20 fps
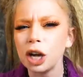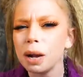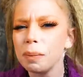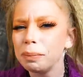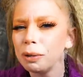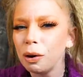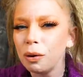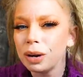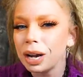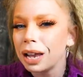should
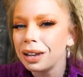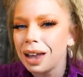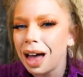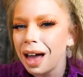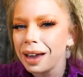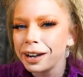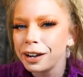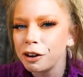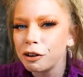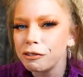upload a
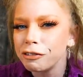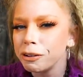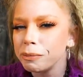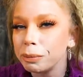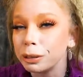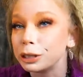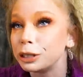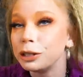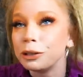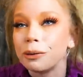lot in
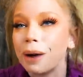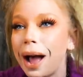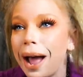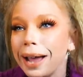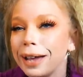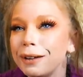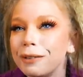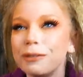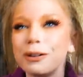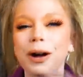November too.
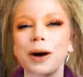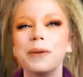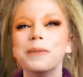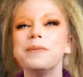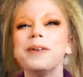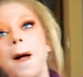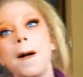I don't know.